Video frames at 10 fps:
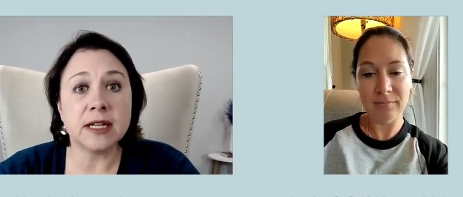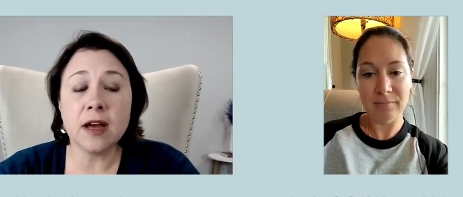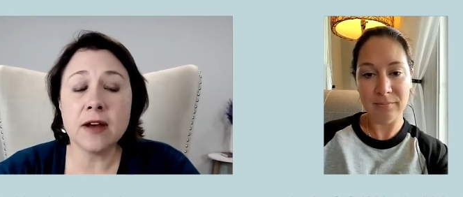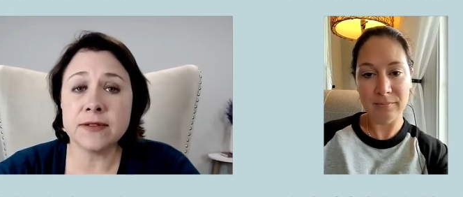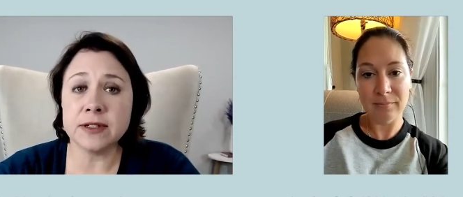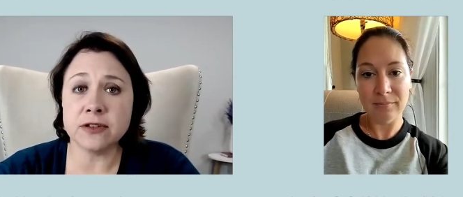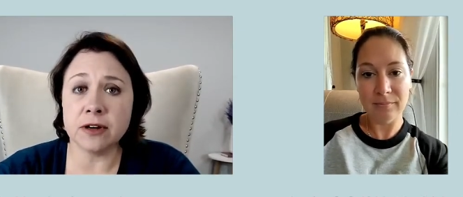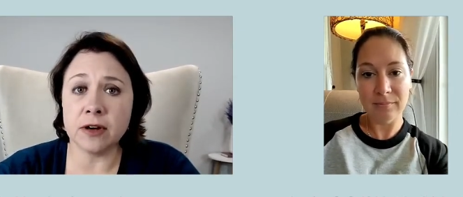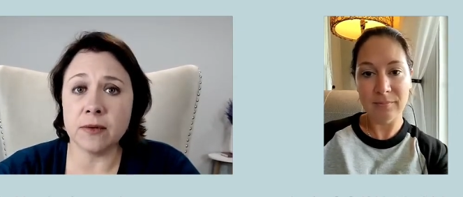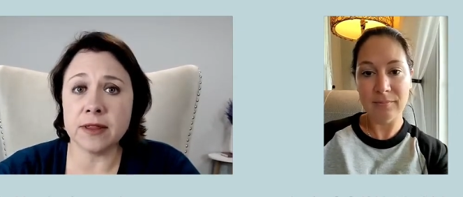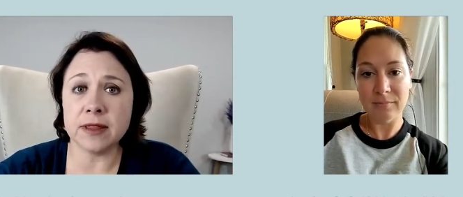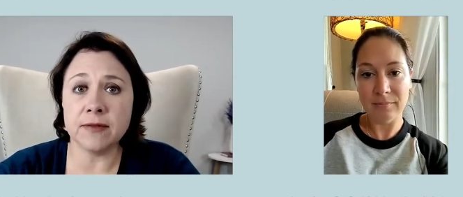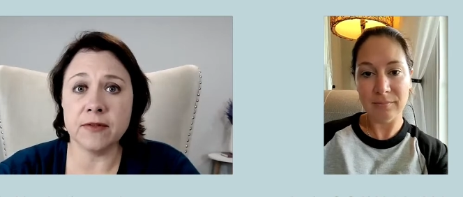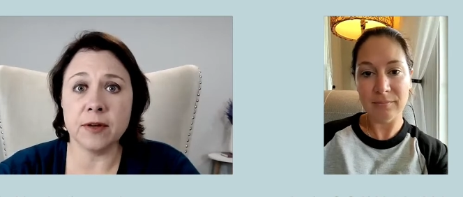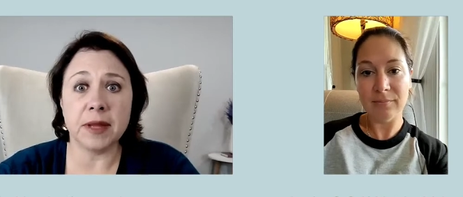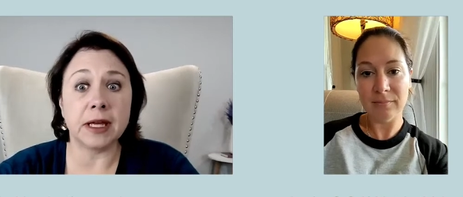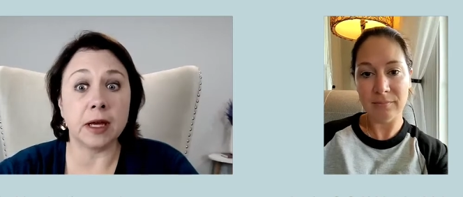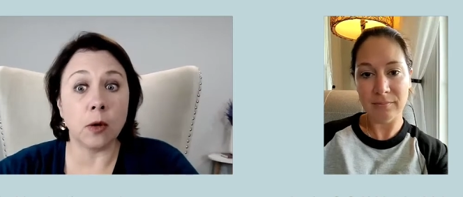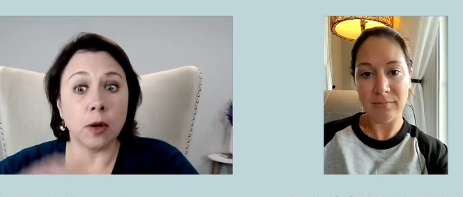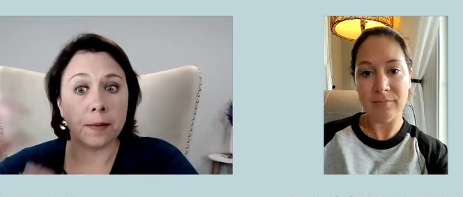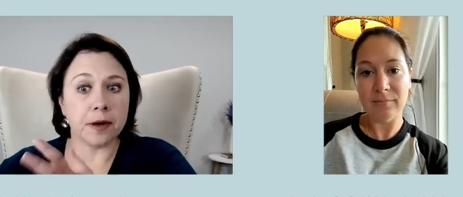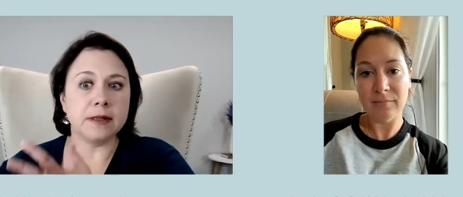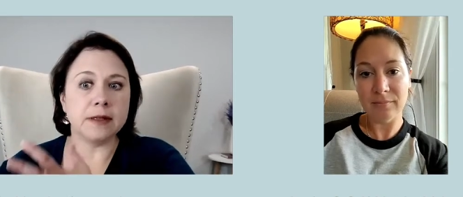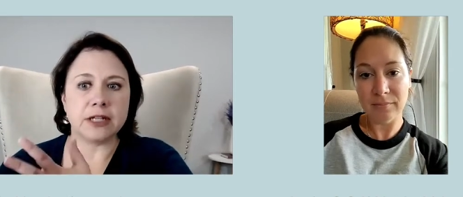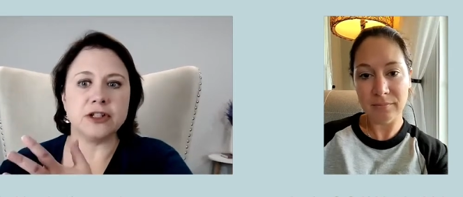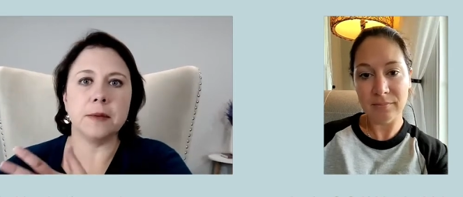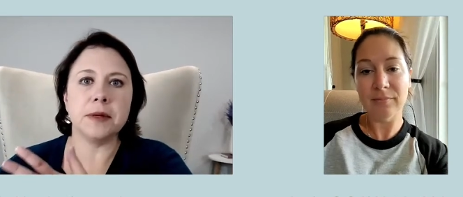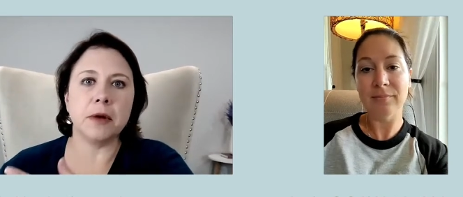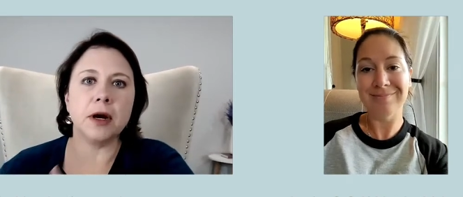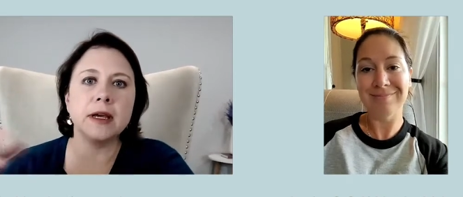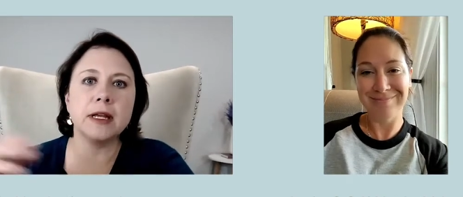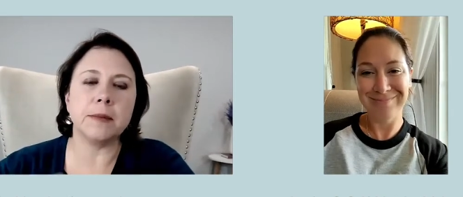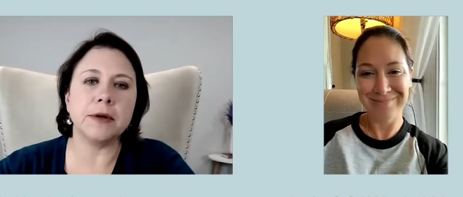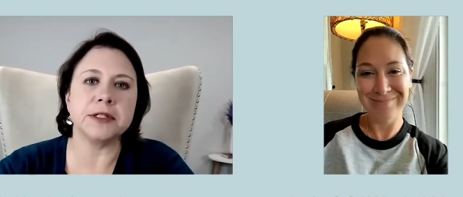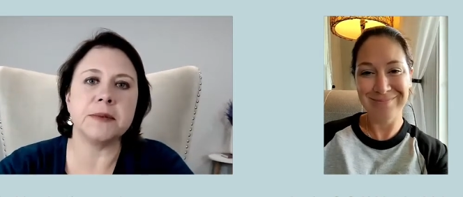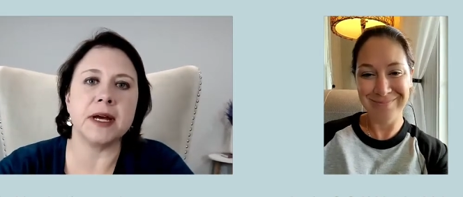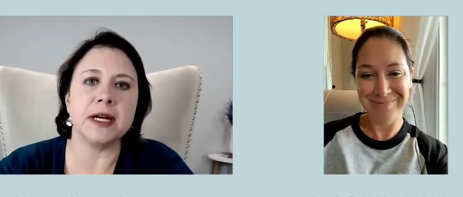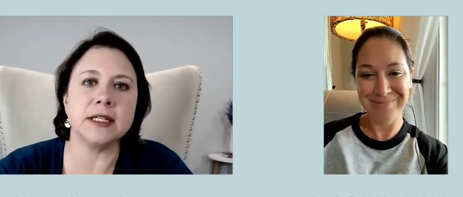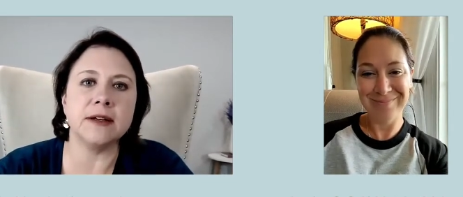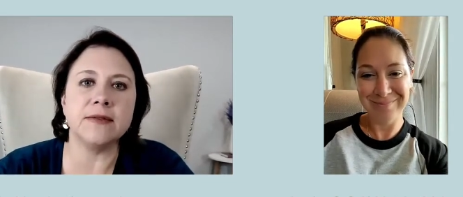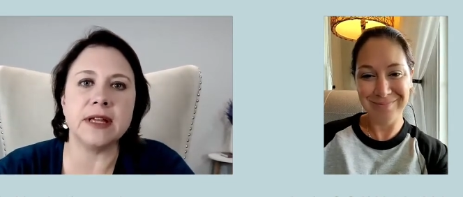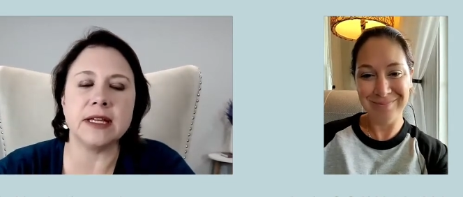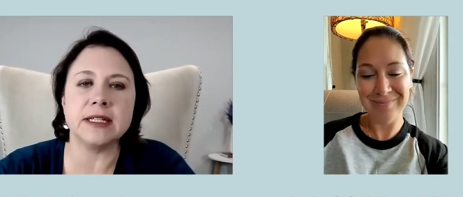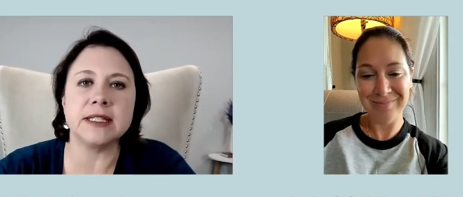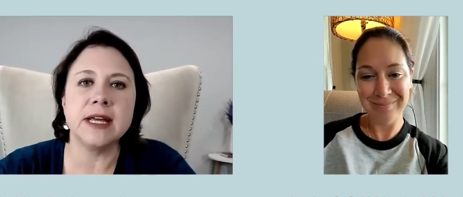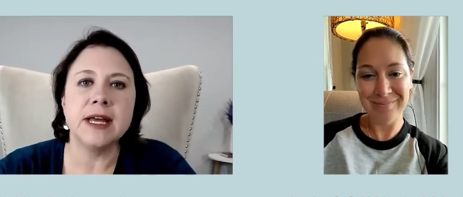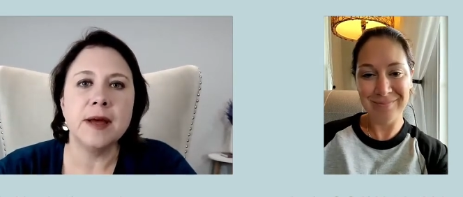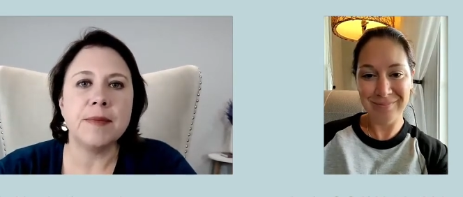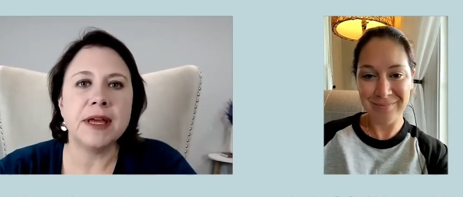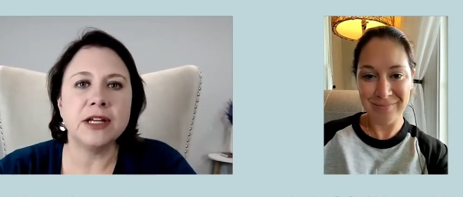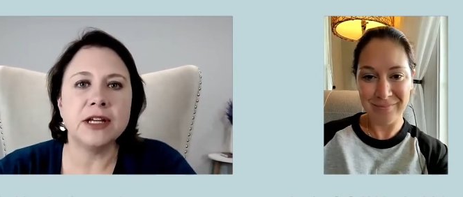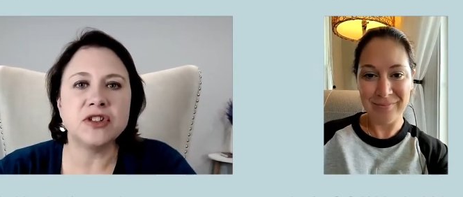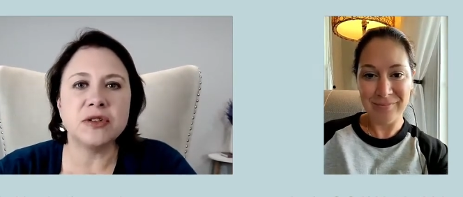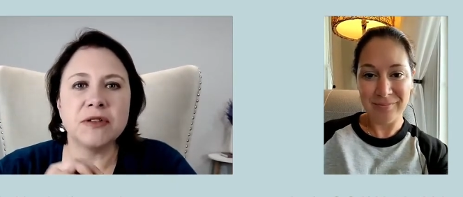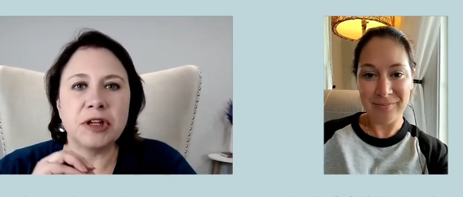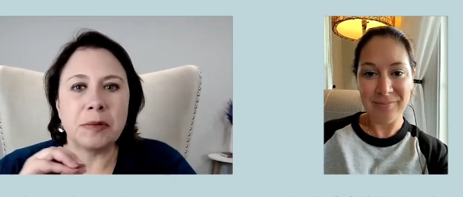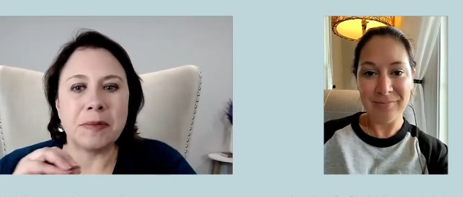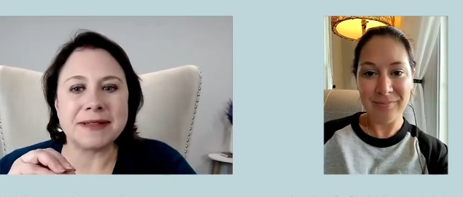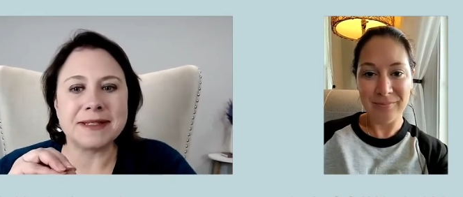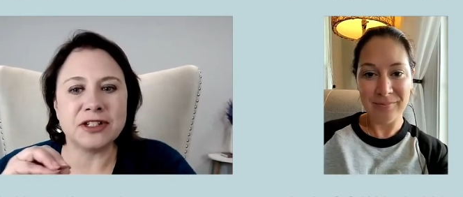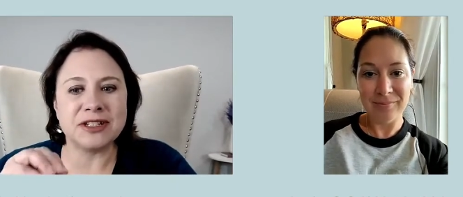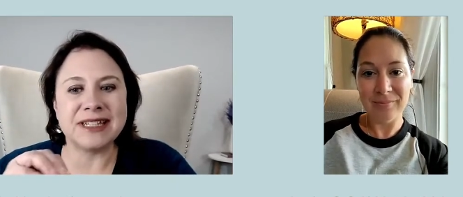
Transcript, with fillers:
Speaker 1: I often struggle with, even from like a corporate day job and marketing perspective, is making sure that your message is